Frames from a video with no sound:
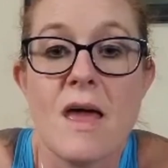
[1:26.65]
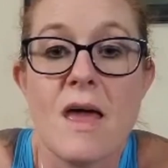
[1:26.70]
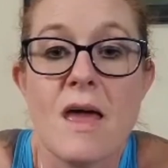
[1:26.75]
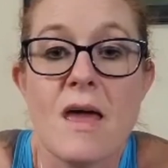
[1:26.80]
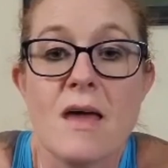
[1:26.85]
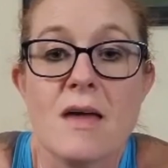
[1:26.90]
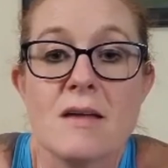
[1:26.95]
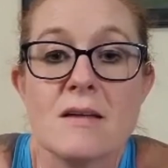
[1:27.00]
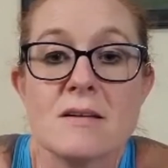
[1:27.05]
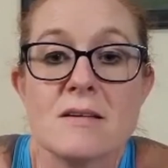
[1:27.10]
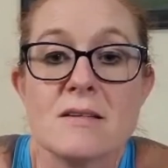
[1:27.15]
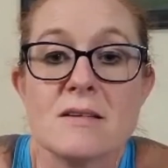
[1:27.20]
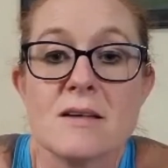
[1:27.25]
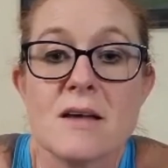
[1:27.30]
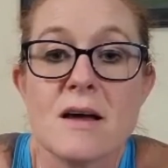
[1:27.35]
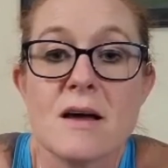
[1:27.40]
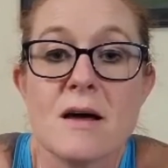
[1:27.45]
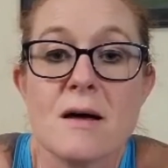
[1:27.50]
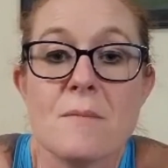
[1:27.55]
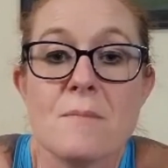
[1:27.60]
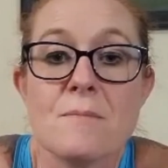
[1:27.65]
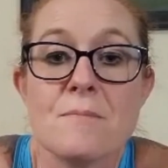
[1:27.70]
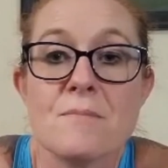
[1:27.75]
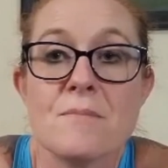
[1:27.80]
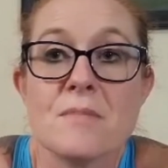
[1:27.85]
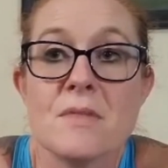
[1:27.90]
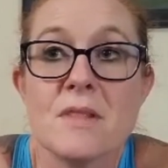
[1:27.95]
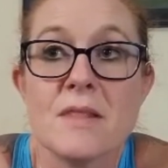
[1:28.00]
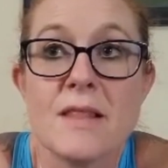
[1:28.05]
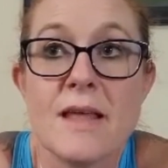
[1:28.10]
And um,
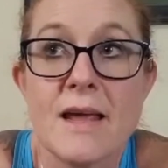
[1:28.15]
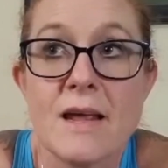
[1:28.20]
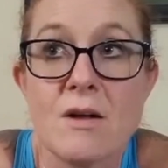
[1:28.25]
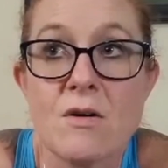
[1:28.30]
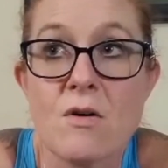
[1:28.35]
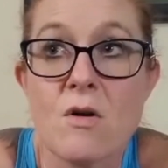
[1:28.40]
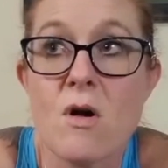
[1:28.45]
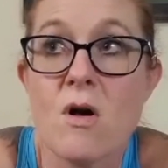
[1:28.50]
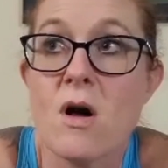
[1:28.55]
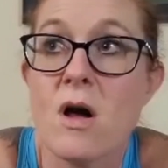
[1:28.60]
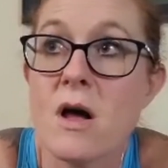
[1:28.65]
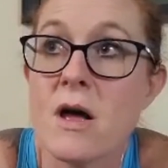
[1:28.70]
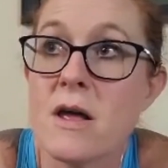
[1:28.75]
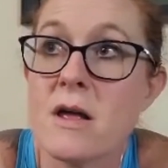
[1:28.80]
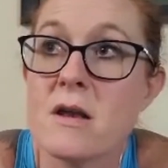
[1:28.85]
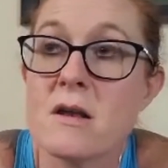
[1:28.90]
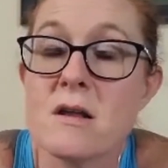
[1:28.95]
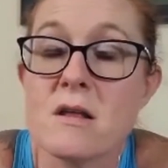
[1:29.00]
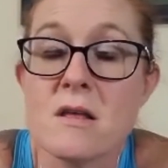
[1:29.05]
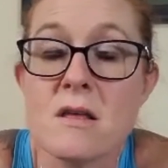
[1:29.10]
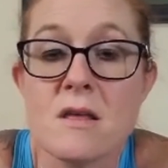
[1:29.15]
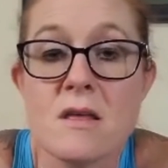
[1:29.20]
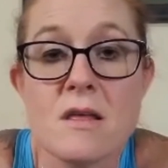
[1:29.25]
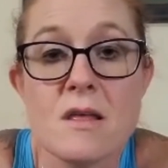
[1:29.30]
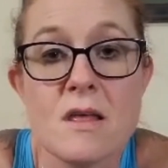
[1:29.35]
later on,